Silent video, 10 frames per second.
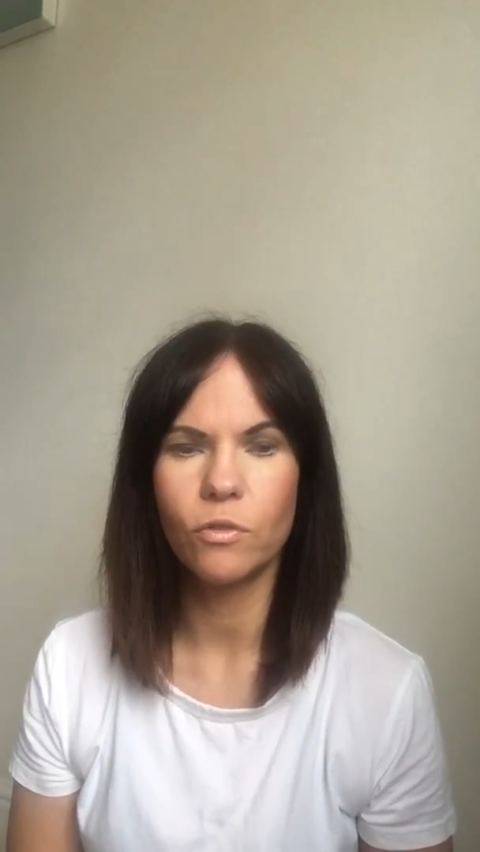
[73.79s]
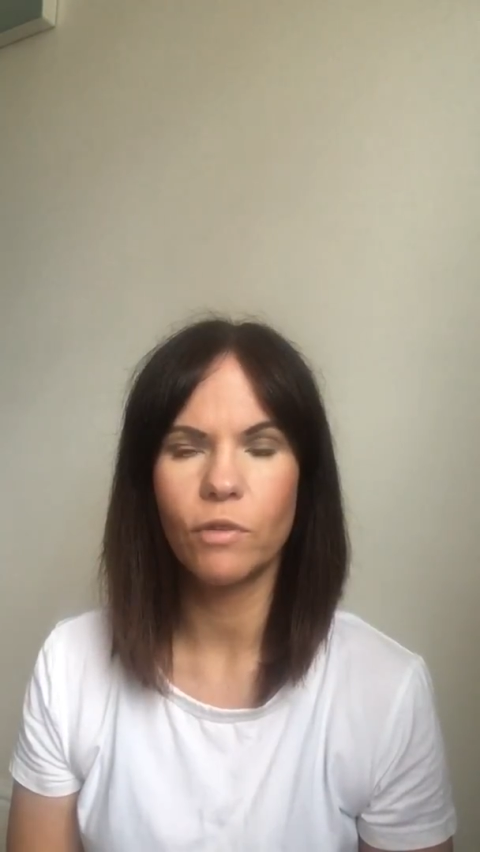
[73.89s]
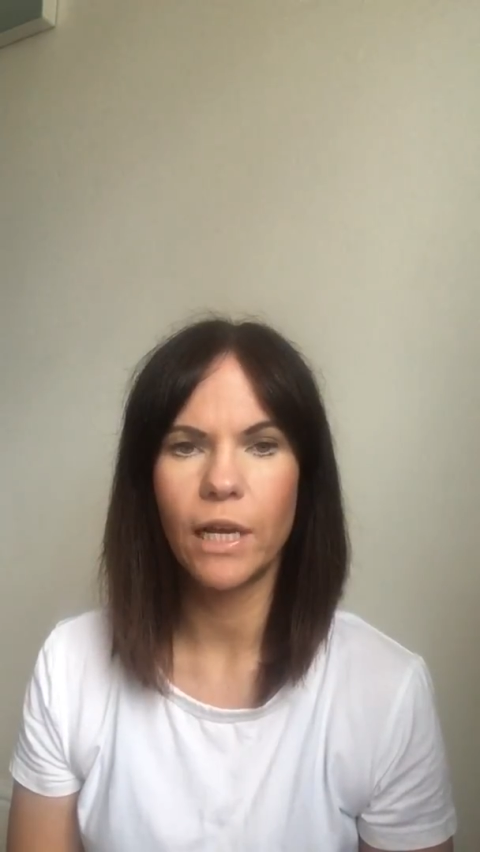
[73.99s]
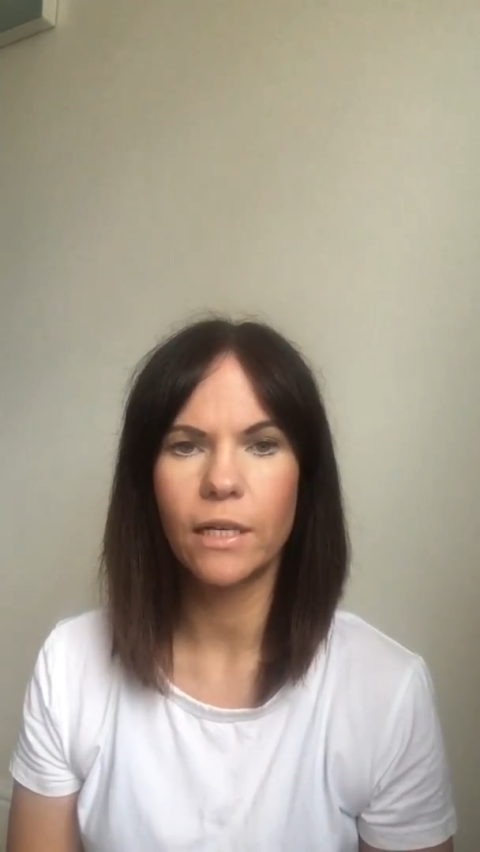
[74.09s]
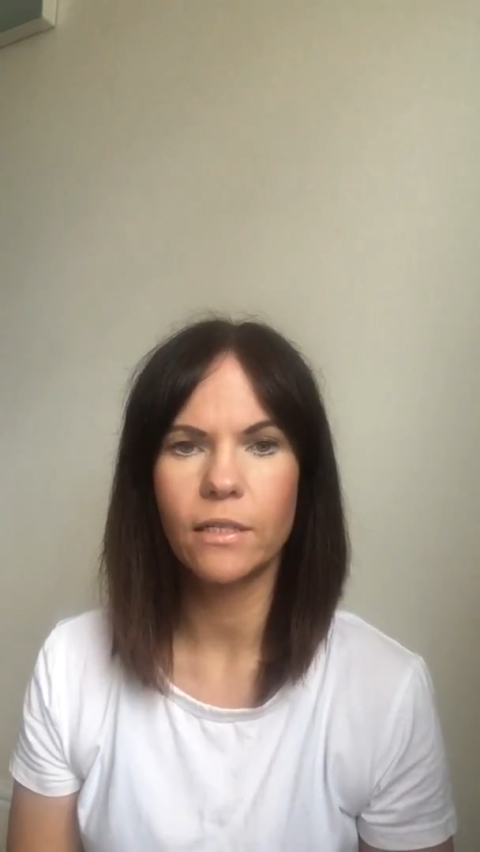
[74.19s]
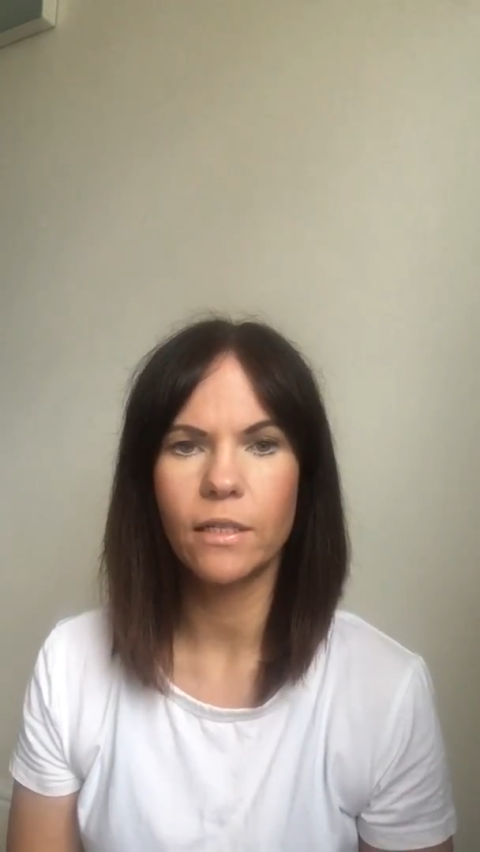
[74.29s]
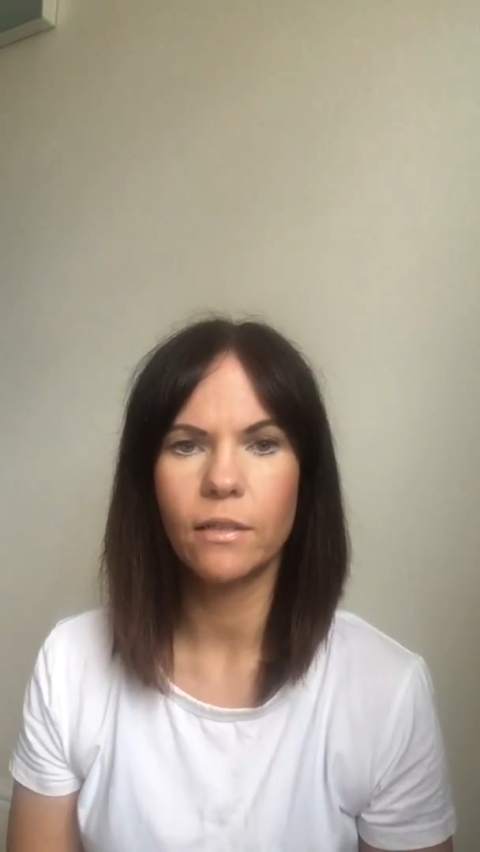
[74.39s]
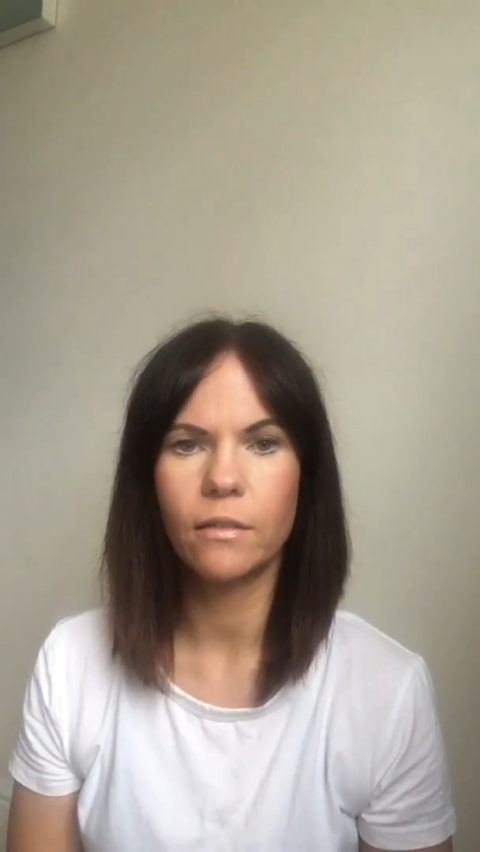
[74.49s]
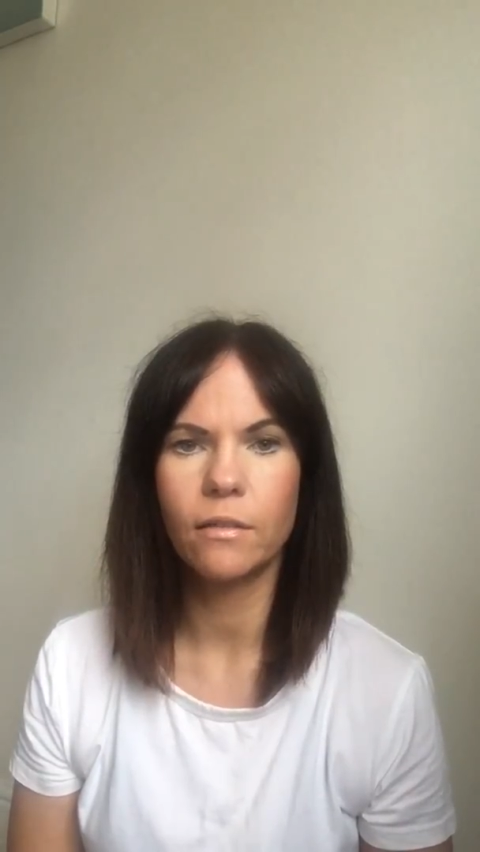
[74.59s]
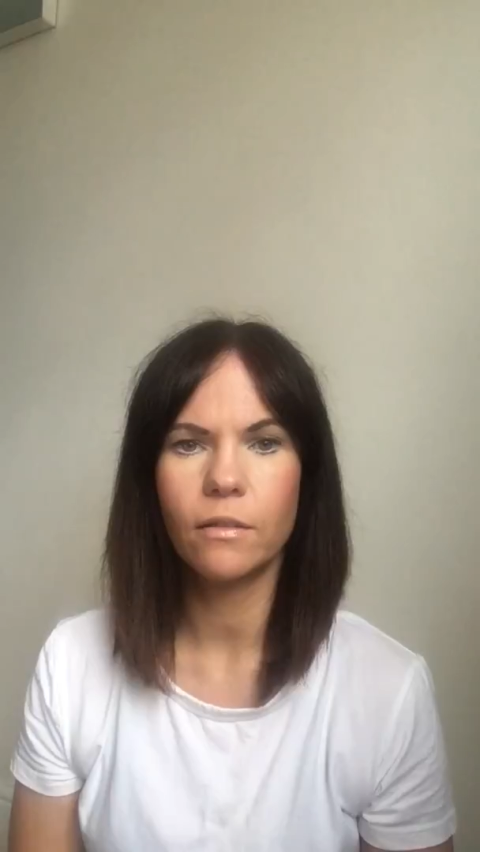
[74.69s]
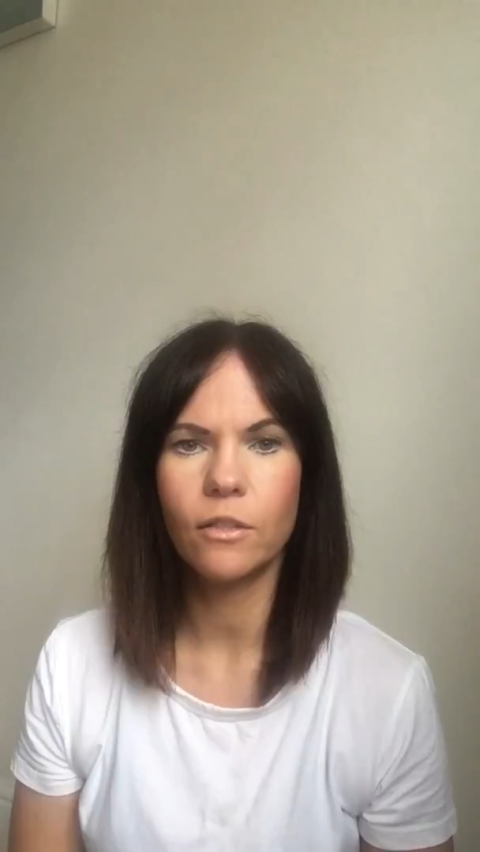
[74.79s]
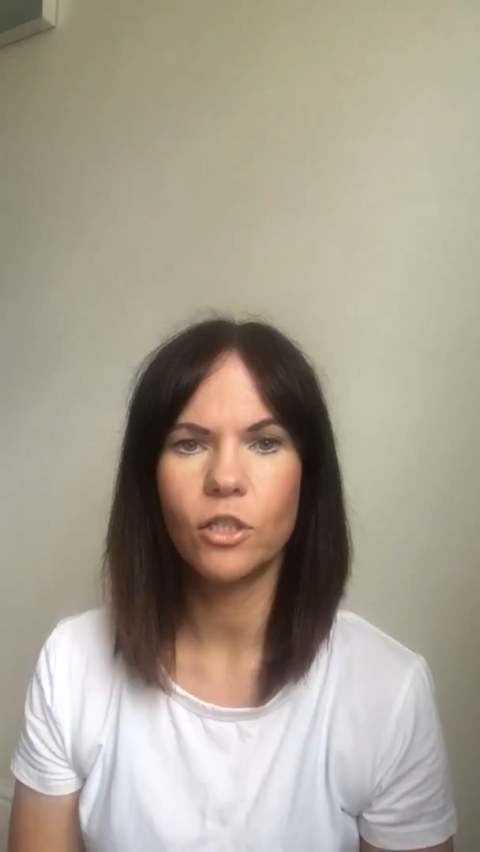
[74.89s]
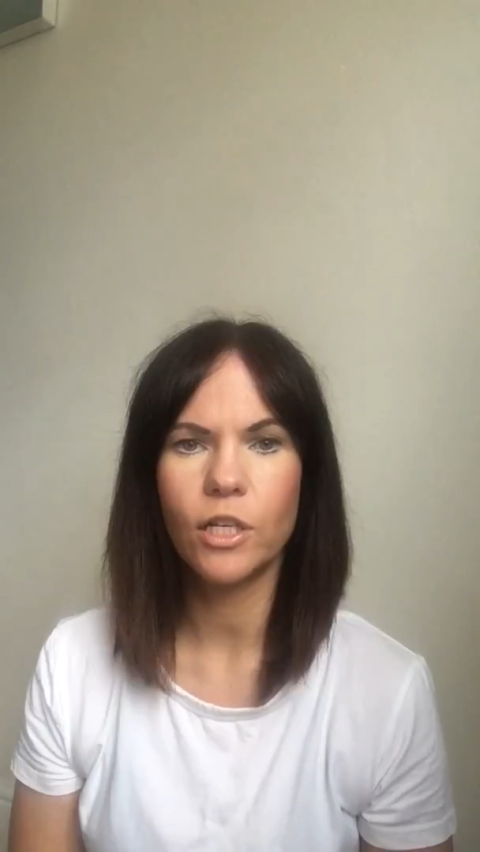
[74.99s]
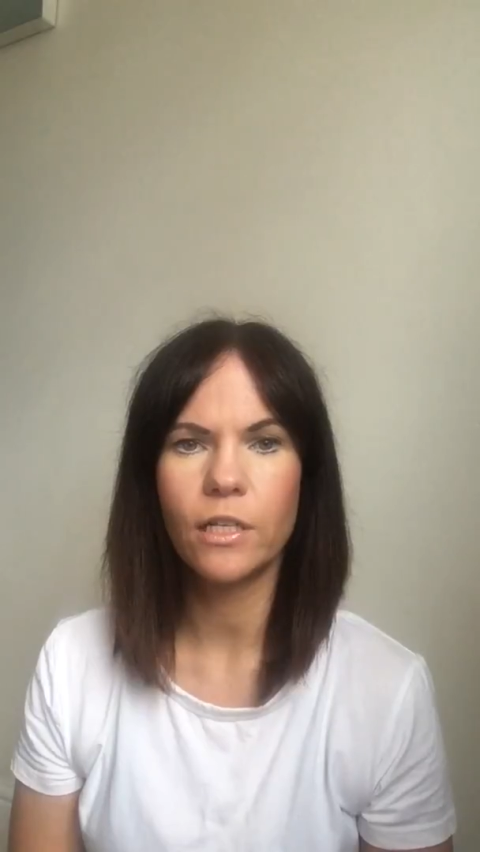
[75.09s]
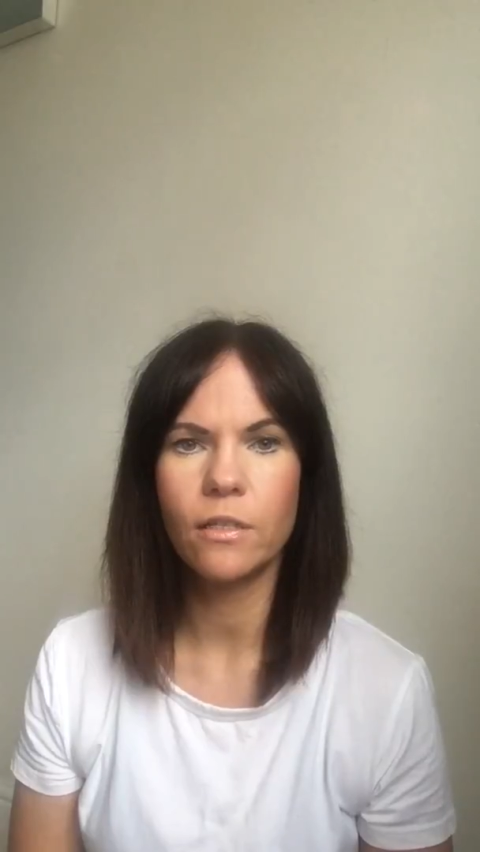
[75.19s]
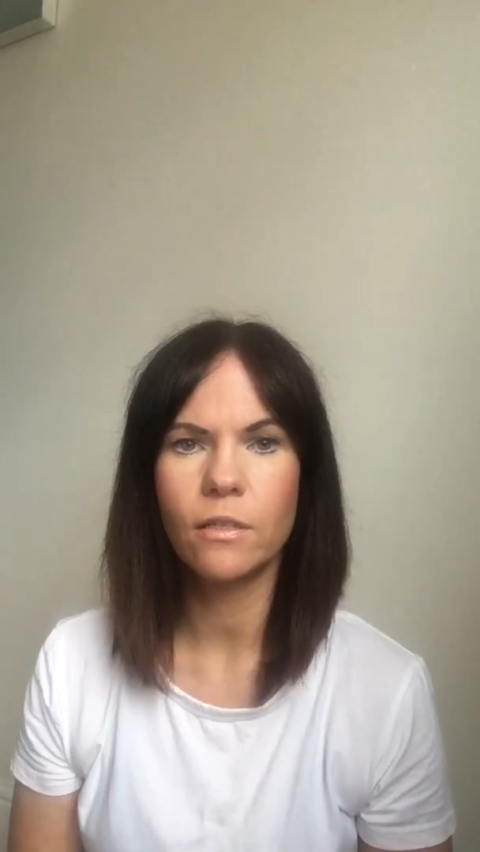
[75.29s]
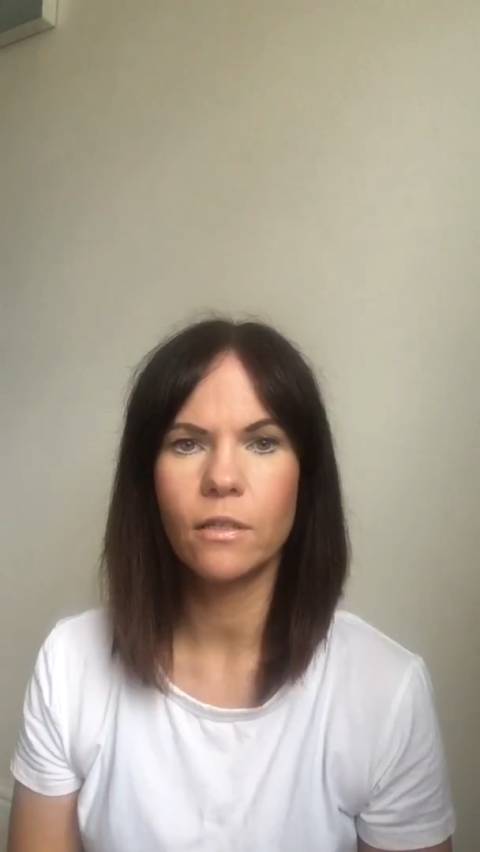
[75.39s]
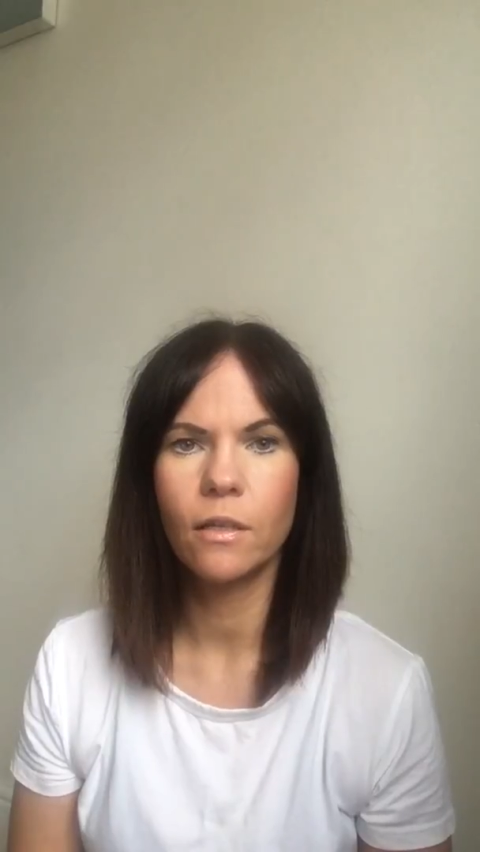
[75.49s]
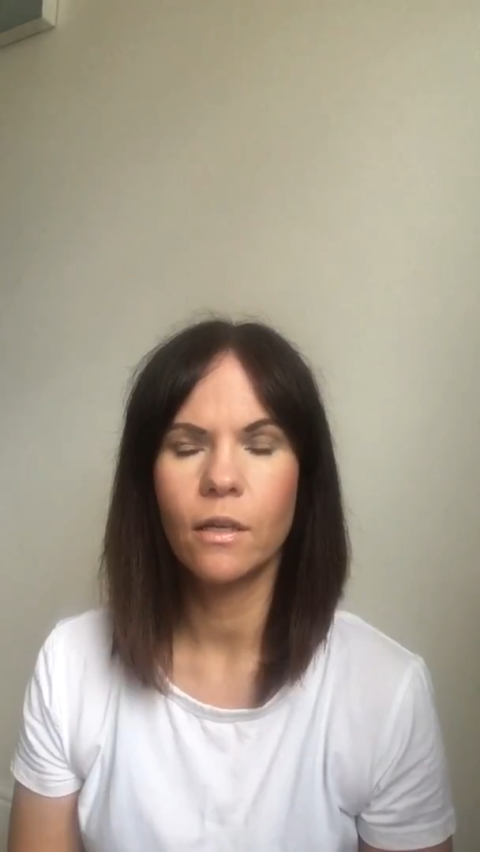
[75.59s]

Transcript: relaxing, the chest